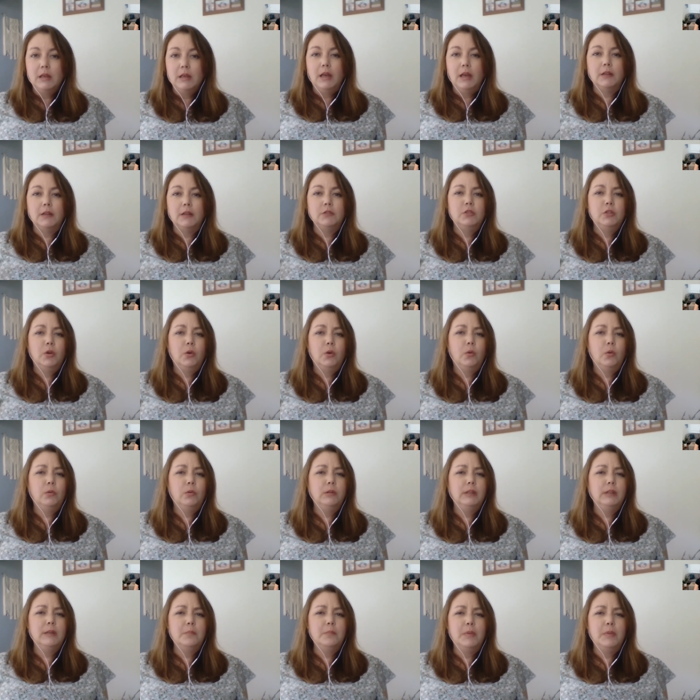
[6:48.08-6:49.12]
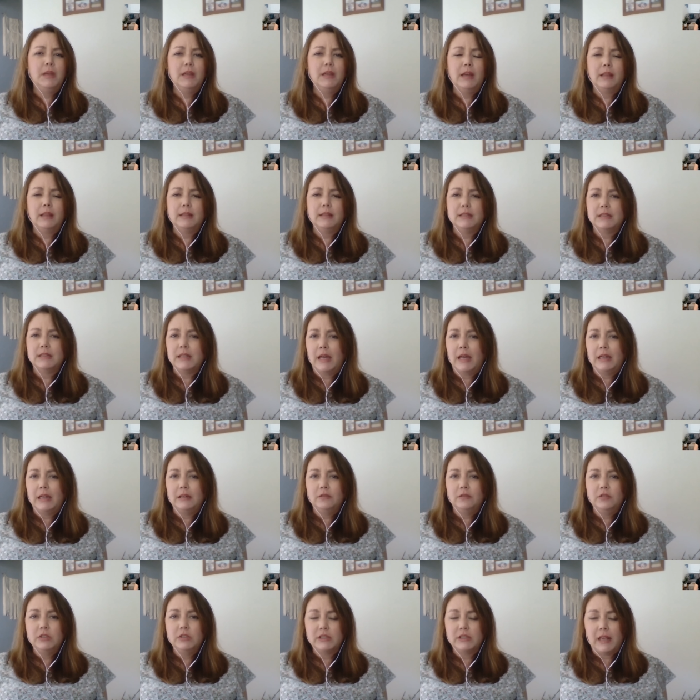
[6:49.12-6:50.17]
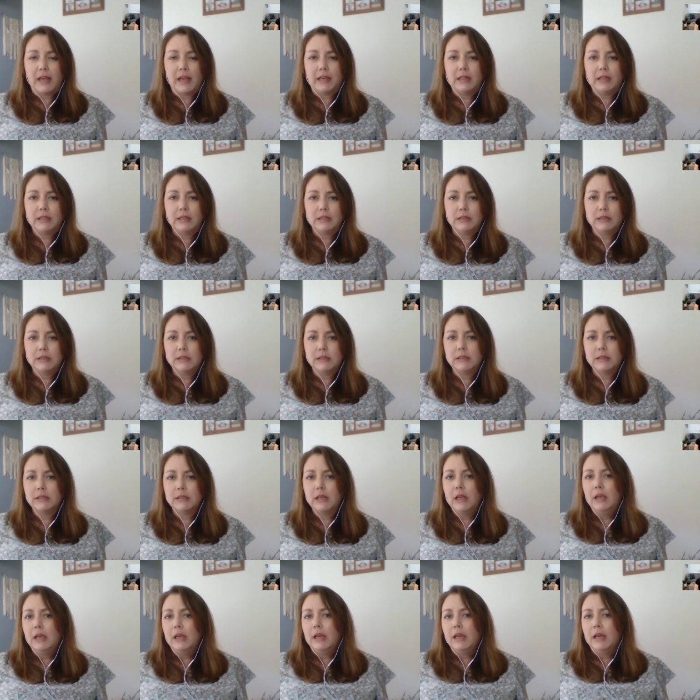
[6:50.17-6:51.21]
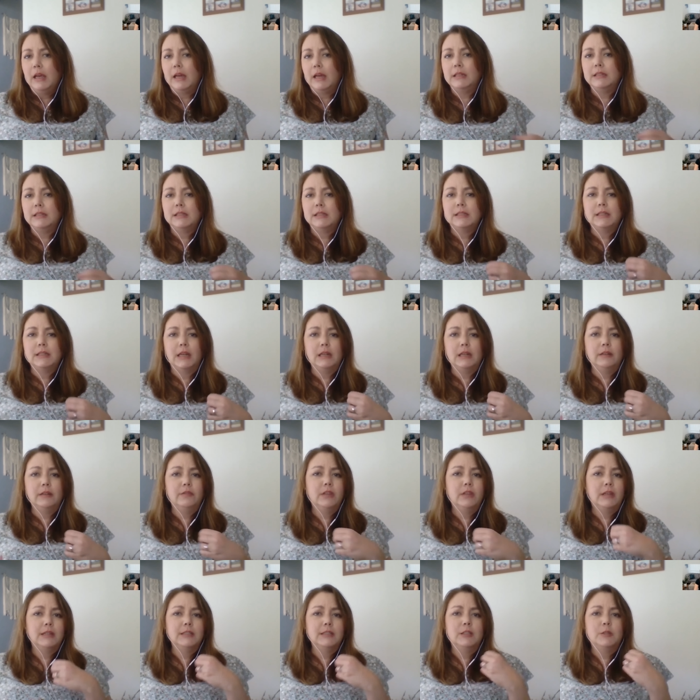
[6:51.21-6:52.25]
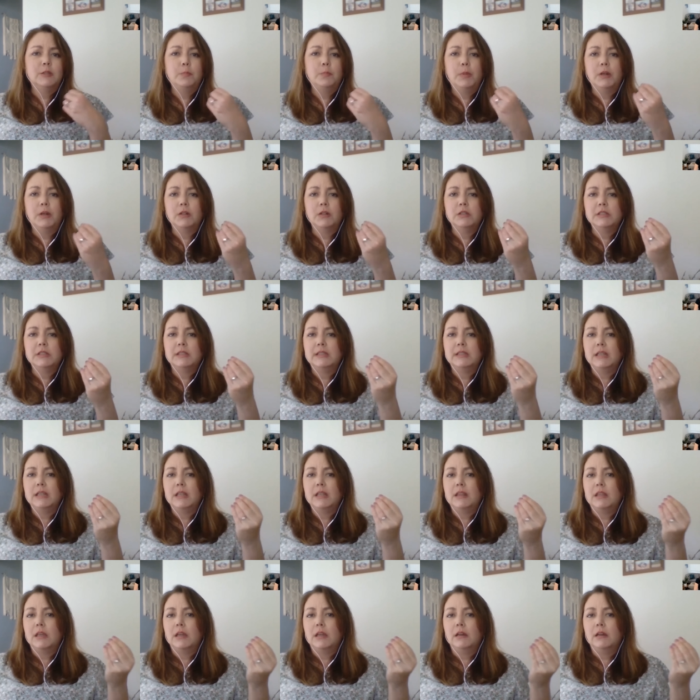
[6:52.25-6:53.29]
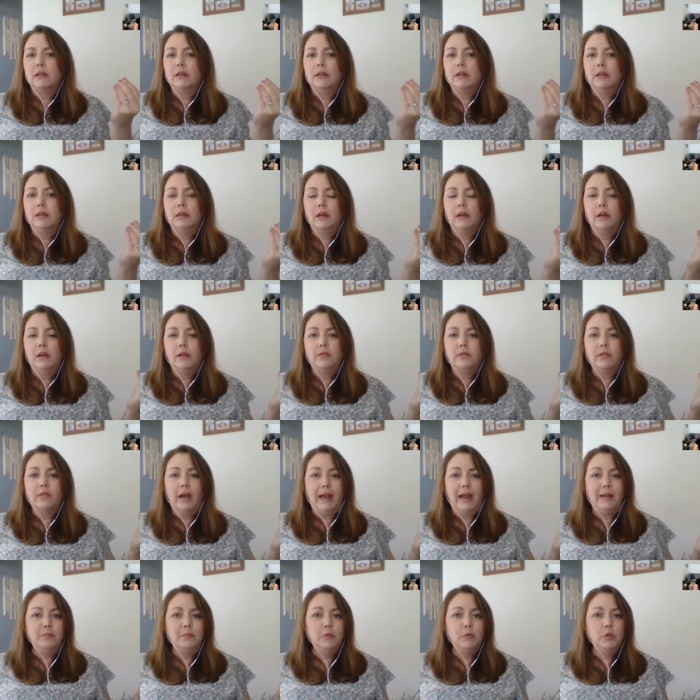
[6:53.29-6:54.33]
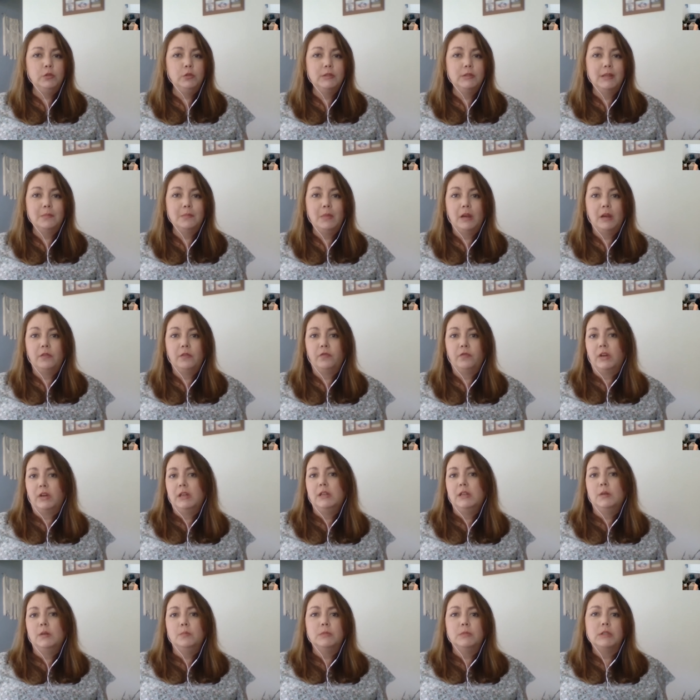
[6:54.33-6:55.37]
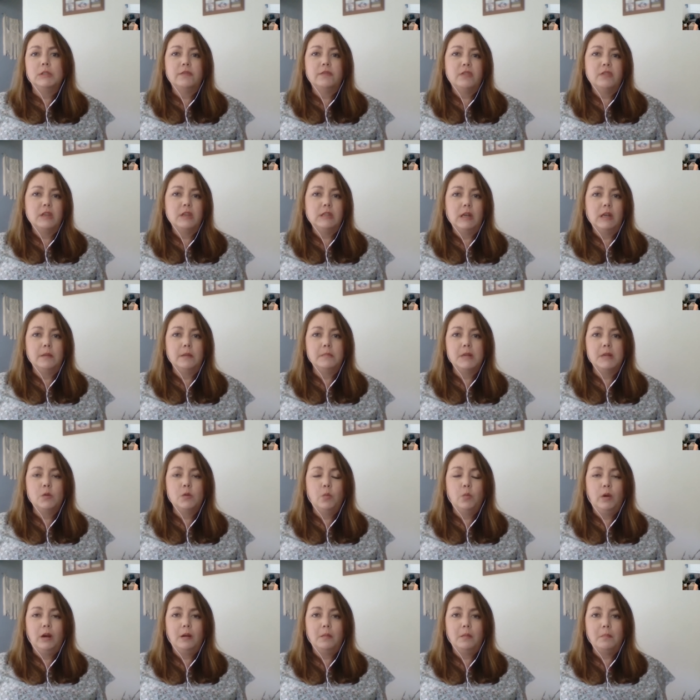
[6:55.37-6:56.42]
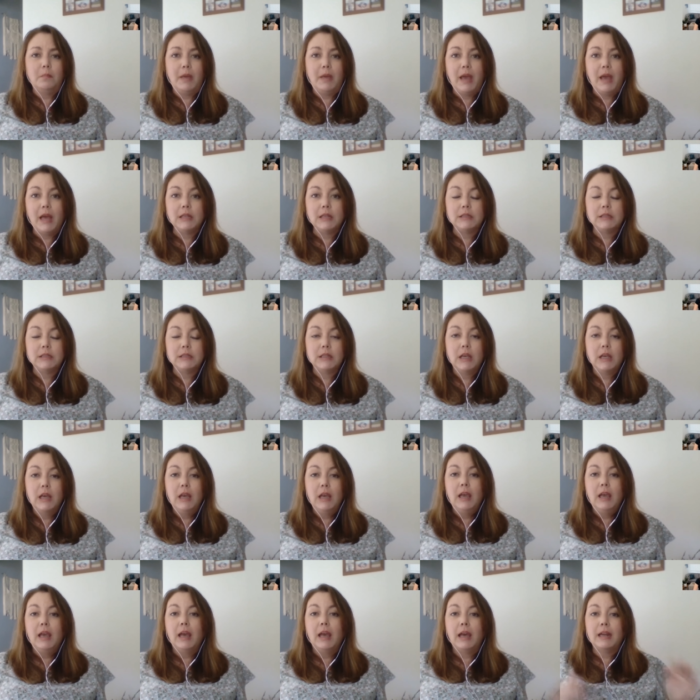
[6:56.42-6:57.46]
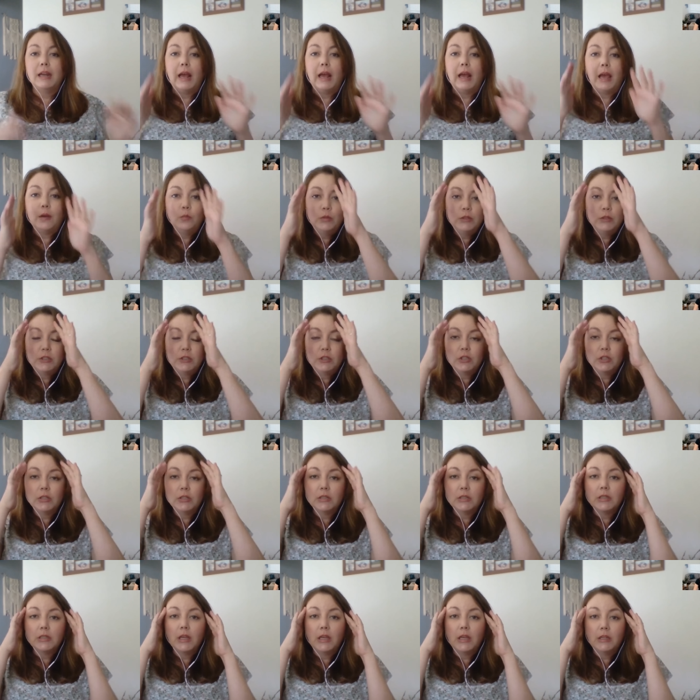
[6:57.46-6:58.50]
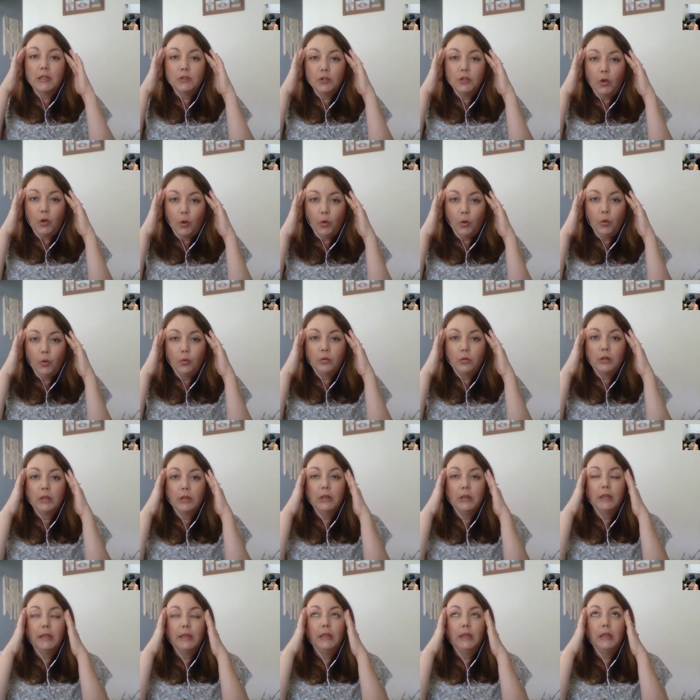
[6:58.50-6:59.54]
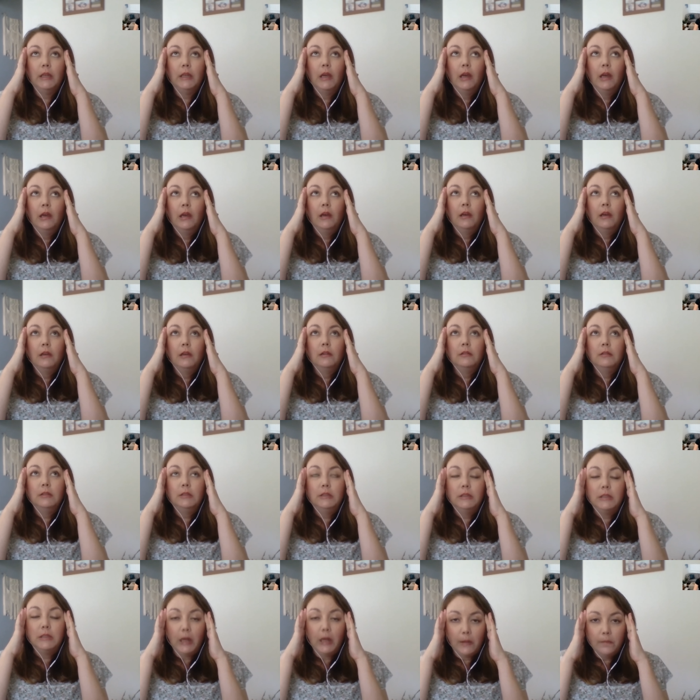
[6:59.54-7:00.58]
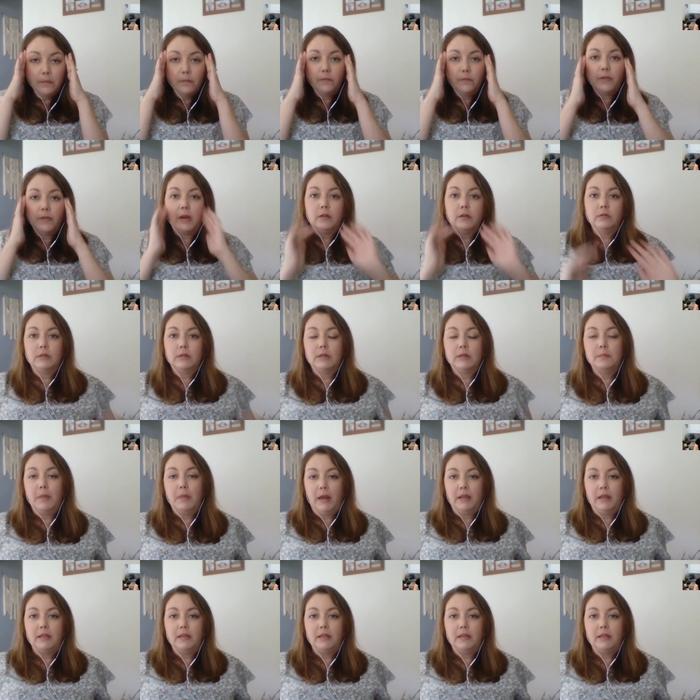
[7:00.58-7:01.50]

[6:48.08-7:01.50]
and totally being on the side of science instead of the conspiracy theory of I'm losing my freedoms if they tell me to wear a mask. And I was just like totally dumbfounded by